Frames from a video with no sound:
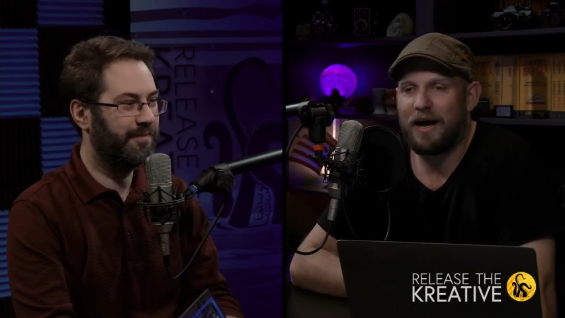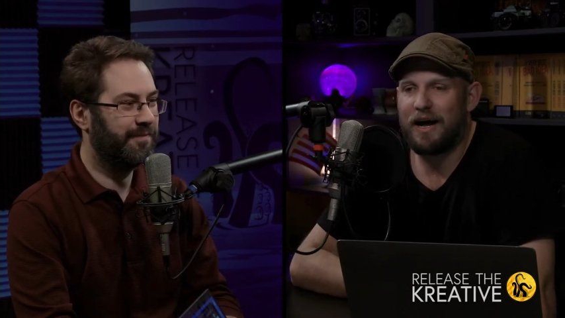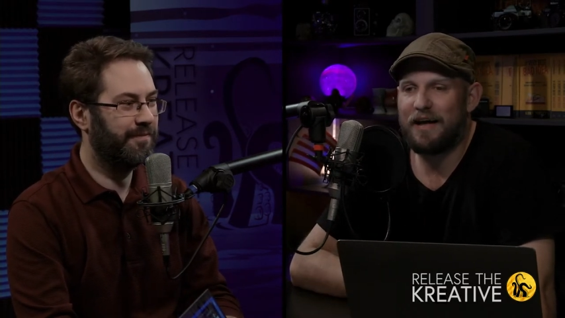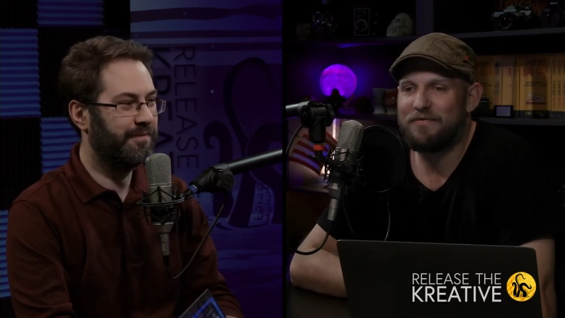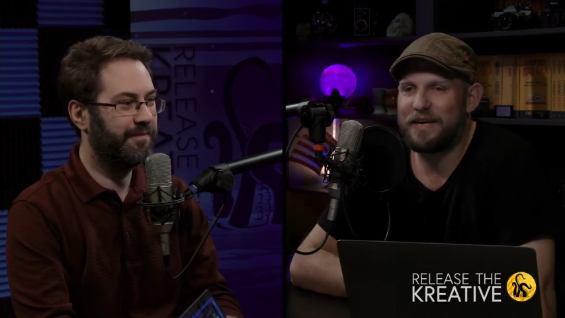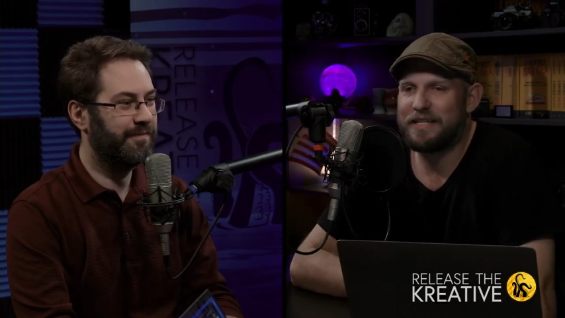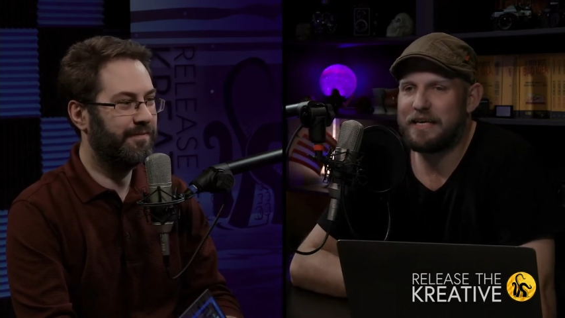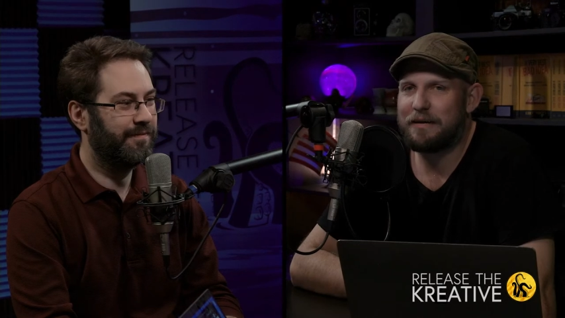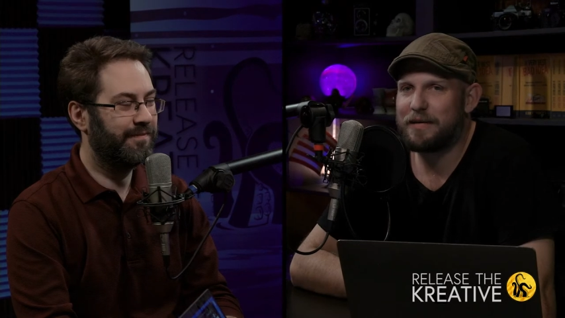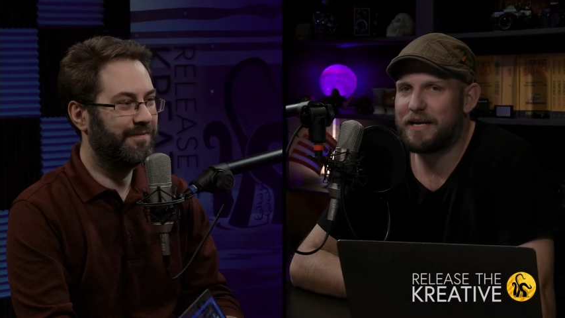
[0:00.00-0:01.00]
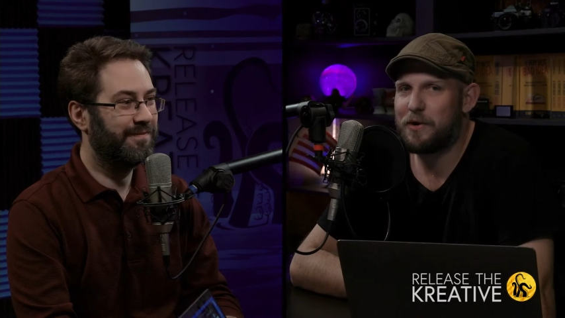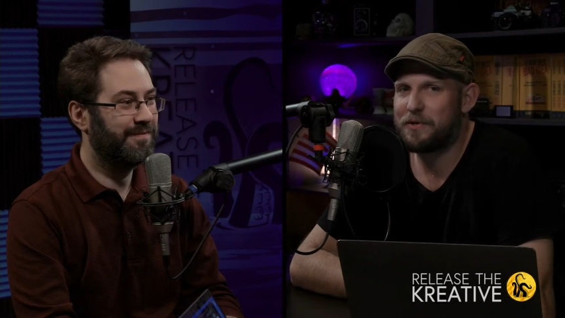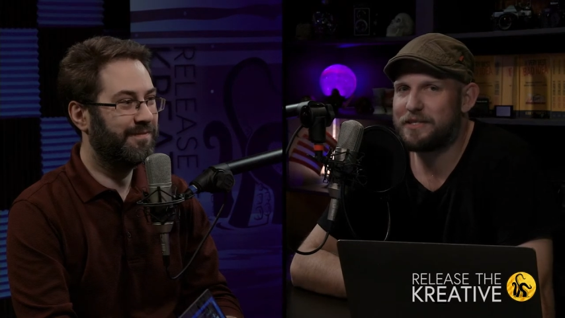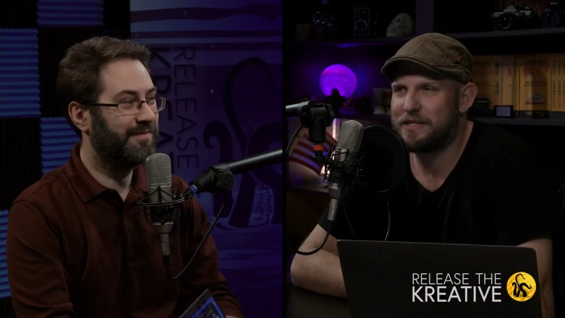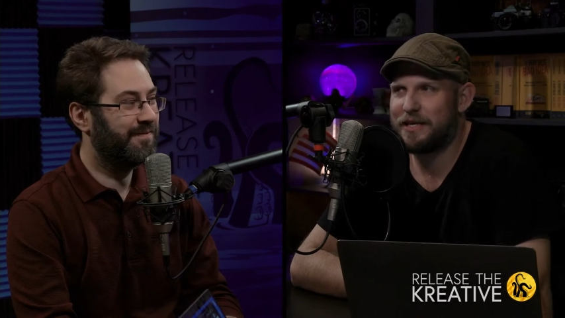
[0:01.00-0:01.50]
Speaker 1: Uh, and finally, I, I
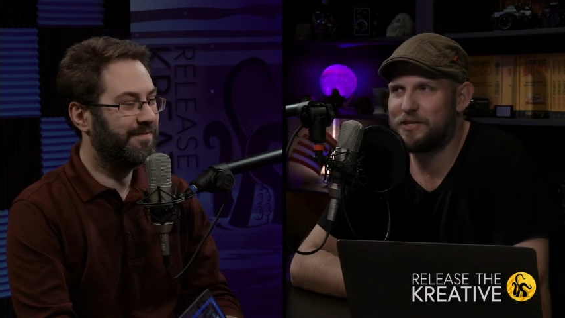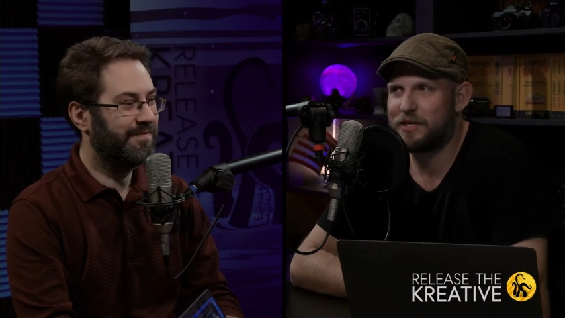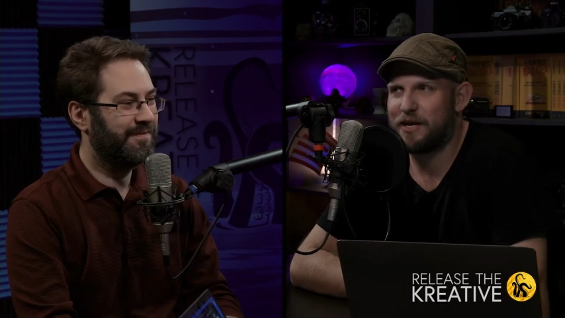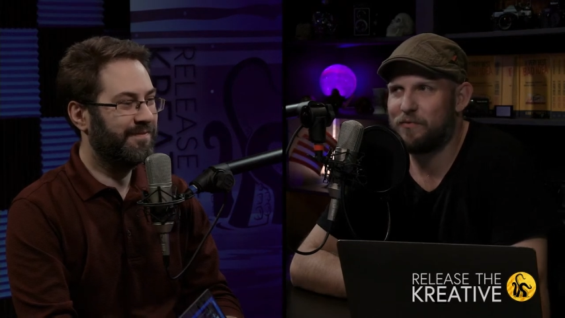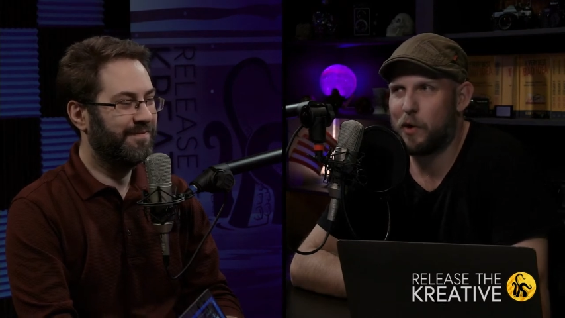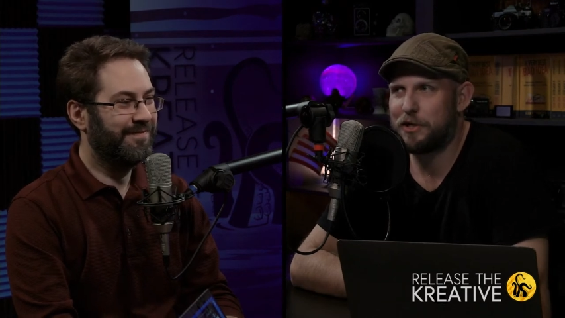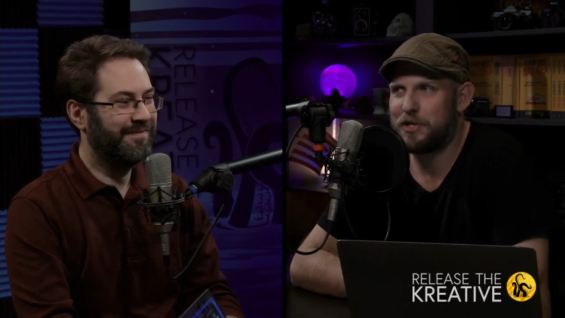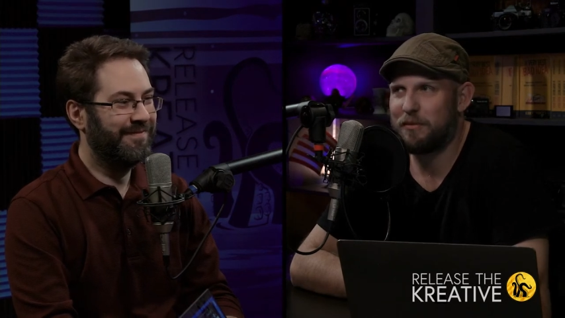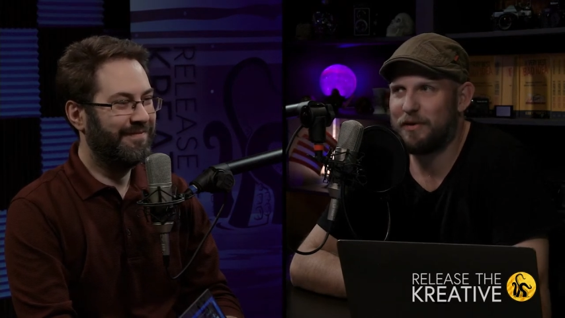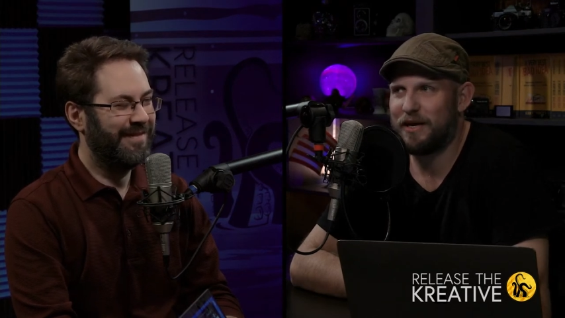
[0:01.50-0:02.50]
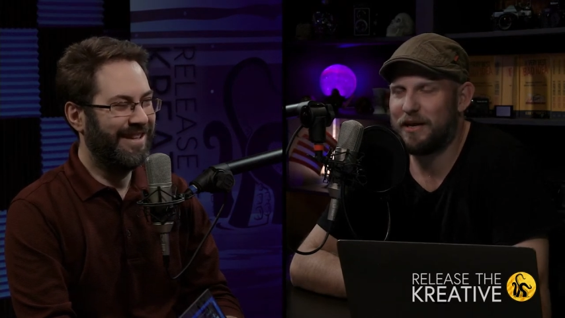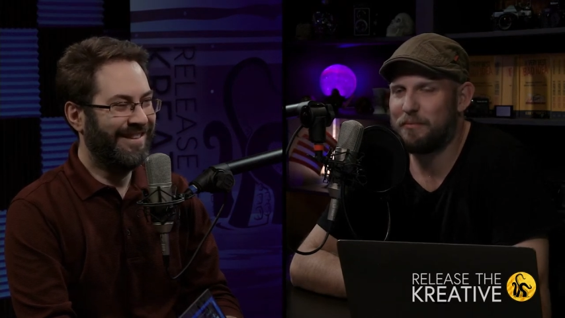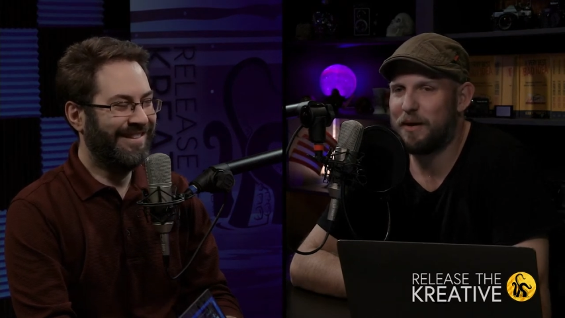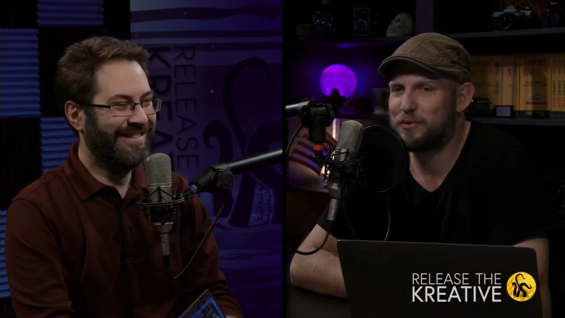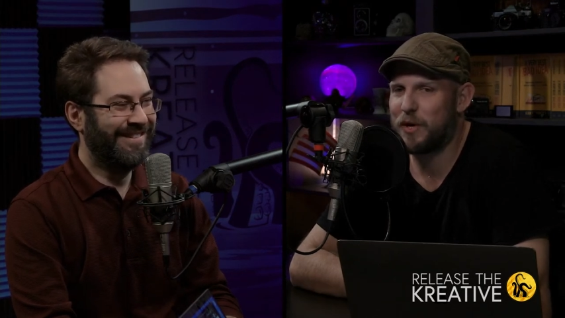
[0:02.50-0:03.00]
noticed this kid just kind of watching me, and I'm,